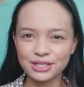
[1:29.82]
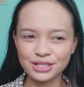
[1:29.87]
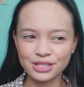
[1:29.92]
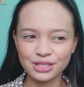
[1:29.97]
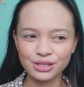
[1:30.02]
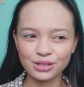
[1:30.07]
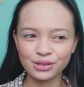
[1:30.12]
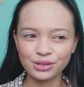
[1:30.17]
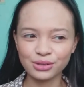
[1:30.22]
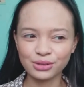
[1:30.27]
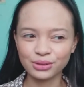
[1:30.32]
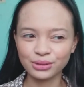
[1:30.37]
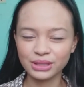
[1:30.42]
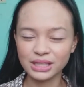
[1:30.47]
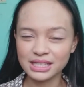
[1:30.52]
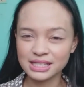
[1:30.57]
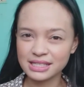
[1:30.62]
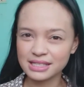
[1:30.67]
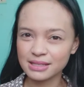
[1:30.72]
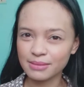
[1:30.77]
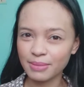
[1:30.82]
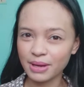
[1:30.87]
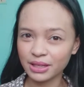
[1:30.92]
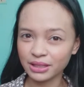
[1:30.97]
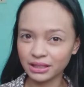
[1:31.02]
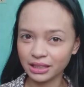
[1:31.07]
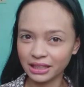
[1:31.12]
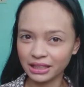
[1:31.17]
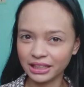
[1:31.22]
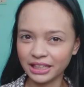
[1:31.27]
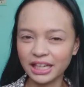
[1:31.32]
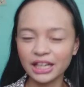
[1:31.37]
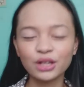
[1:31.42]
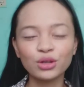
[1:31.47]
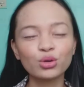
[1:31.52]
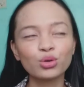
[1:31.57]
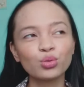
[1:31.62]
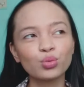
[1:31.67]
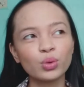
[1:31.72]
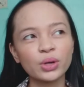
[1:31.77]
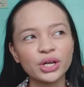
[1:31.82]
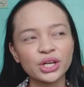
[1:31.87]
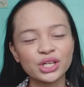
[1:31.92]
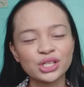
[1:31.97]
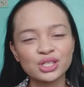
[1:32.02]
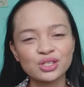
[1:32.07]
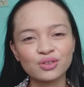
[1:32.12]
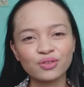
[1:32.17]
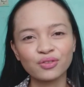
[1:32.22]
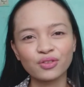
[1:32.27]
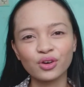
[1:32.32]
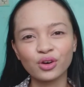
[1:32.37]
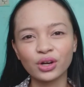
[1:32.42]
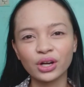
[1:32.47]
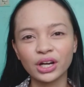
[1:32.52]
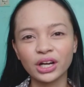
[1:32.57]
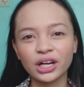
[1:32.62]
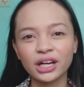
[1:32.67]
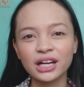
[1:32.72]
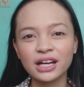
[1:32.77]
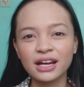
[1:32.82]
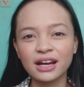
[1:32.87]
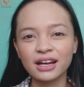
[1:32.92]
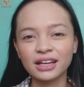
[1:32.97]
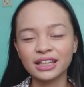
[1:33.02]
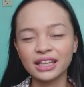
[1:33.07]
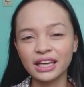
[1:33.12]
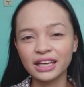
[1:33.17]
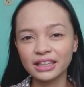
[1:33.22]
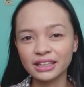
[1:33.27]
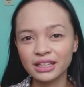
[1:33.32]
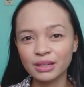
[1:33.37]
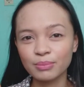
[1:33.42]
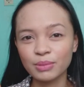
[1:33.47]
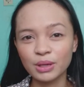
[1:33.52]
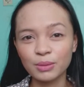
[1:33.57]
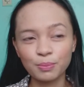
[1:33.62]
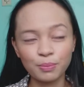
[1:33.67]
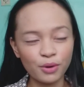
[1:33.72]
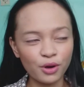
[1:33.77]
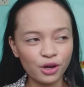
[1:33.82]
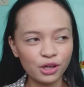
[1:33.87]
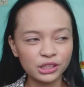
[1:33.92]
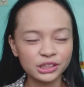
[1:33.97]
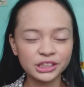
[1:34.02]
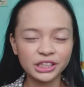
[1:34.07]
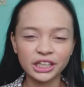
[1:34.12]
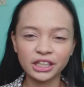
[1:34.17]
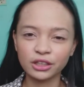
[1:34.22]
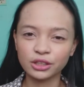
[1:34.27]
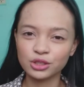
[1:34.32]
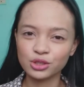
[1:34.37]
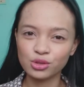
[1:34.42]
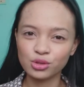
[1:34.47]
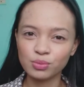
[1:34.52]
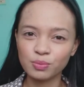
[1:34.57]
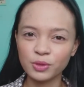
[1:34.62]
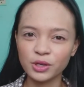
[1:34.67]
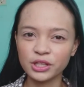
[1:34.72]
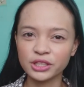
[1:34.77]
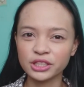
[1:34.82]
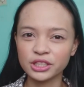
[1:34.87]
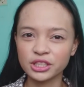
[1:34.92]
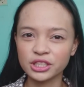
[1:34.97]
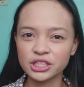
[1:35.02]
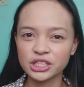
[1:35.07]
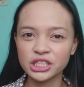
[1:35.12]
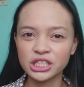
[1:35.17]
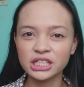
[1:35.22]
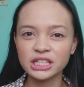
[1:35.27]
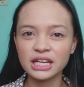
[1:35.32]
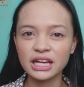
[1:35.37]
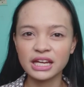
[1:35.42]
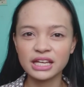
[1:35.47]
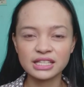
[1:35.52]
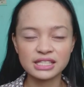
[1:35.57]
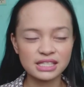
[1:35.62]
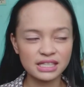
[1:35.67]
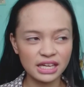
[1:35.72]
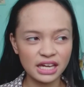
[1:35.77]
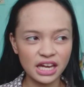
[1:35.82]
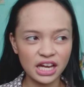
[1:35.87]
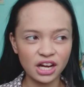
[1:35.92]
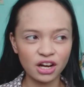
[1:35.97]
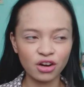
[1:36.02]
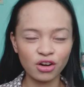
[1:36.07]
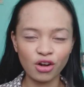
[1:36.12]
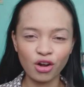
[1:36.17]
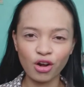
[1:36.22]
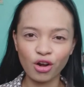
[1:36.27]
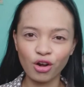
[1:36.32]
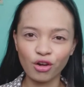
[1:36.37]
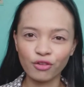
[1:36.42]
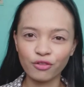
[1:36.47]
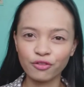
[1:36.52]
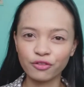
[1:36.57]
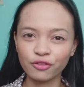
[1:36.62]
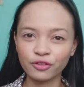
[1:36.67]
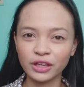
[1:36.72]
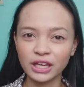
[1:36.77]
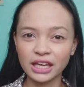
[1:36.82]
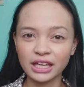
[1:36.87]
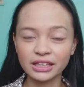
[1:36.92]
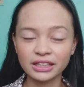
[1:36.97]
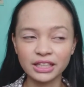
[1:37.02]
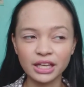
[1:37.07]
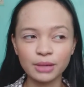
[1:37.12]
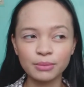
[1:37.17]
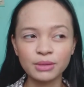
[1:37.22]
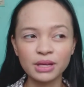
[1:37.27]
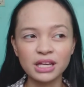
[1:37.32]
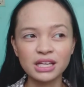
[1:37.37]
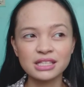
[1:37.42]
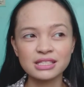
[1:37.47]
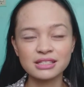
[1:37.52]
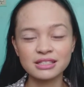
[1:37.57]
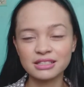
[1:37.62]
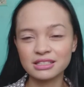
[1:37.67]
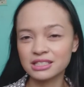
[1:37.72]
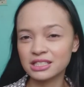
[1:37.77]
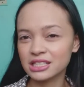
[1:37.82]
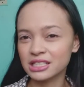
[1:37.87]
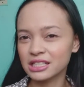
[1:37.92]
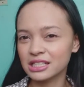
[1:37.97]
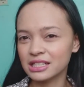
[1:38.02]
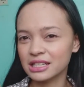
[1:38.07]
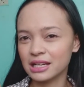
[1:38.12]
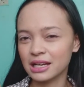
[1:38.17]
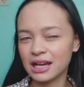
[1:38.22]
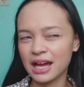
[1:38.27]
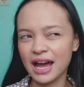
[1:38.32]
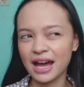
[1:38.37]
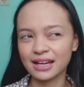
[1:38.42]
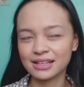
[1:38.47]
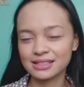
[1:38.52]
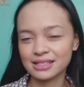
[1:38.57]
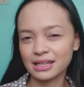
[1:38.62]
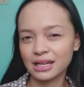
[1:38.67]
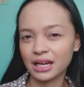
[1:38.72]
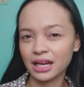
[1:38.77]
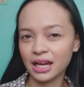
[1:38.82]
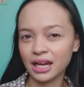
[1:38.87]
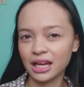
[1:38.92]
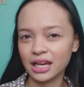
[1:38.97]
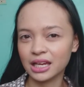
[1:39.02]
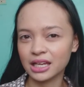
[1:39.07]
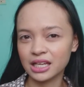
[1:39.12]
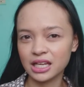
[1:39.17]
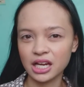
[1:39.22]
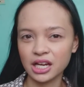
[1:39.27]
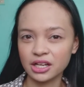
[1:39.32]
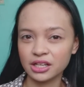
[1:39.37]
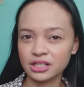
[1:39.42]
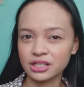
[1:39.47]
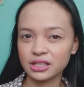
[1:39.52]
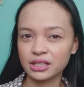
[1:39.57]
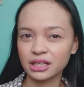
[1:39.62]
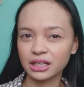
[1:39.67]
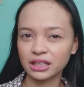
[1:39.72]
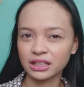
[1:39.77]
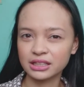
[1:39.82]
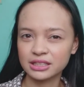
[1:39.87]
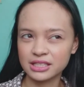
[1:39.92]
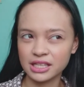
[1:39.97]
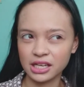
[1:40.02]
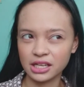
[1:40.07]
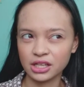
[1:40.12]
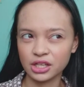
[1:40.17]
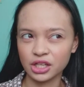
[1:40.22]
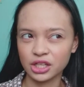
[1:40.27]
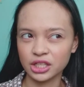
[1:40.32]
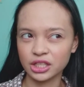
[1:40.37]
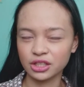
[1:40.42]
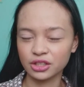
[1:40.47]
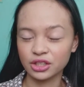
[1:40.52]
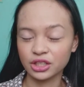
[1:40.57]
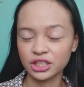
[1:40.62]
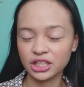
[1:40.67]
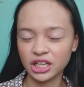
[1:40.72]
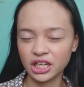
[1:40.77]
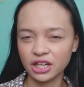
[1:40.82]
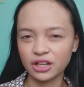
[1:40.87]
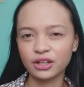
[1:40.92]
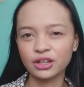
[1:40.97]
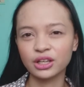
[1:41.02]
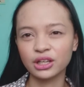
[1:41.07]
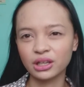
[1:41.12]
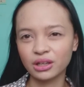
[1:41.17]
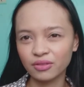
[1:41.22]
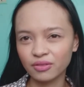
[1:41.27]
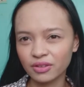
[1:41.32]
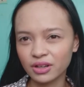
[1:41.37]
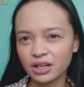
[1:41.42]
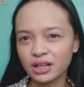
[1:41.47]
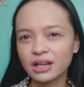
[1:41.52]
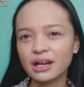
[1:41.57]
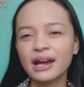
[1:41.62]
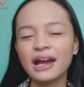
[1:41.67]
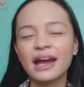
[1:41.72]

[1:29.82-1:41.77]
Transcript: So this is about Lillian who works for Caleb and Paul, they are two brothers. She takes care of Caleb since she acts like a caretaker or caregiver.